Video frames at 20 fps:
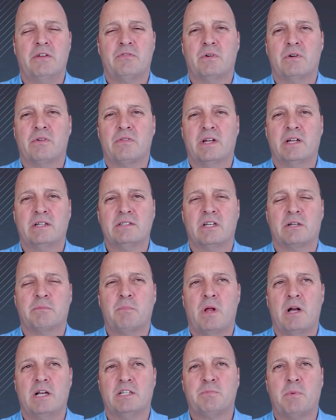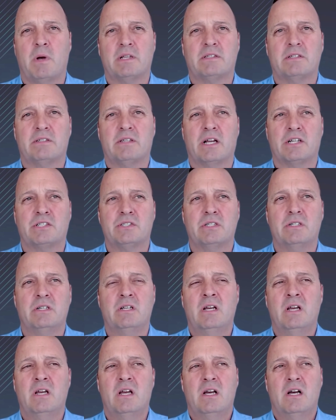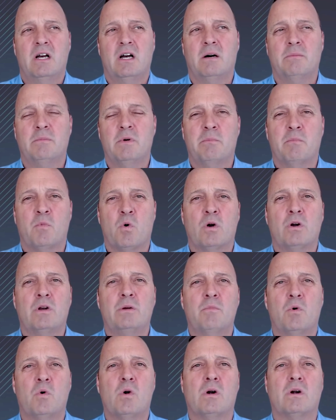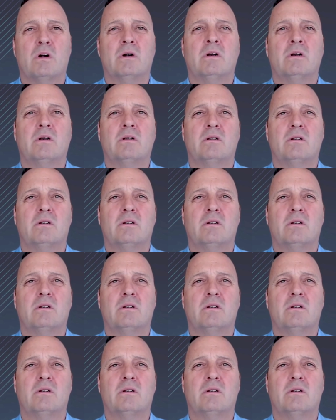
for things like blind spot detection. Um, but more and more,